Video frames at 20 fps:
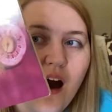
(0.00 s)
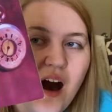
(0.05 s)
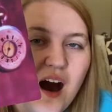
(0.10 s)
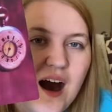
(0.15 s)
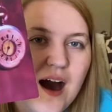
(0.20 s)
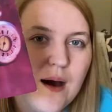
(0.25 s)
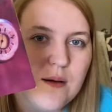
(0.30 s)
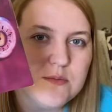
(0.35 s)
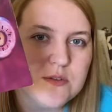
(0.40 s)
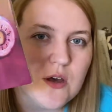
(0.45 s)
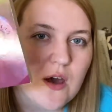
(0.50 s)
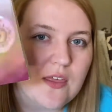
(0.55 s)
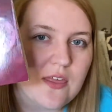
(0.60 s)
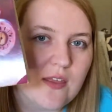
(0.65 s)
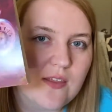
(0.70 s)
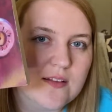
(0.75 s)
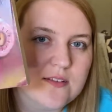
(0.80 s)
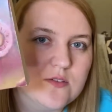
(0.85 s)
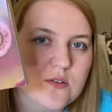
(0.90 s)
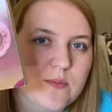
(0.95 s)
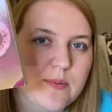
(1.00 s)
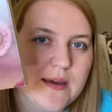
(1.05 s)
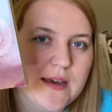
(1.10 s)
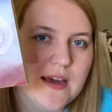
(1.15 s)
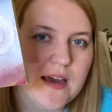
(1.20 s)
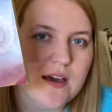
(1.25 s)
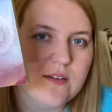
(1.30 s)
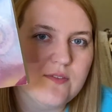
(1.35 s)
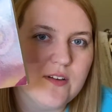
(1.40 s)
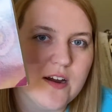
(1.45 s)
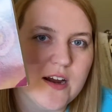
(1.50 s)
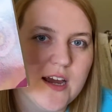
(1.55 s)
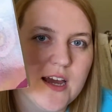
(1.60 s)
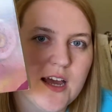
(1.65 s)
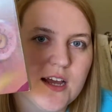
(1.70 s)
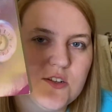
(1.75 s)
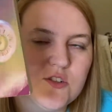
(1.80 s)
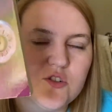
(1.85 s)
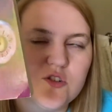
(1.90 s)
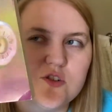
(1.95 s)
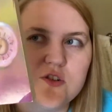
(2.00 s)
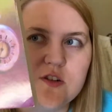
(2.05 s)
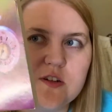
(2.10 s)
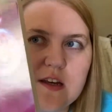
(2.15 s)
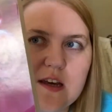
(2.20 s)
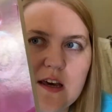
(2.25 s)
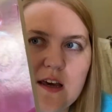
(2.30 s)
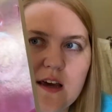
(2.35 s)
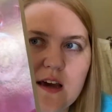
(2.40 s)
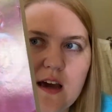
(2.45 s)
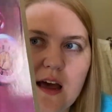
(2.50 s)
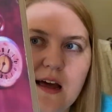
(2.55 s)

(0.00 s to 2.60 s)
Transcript: Um, so I thought this would be a very interesting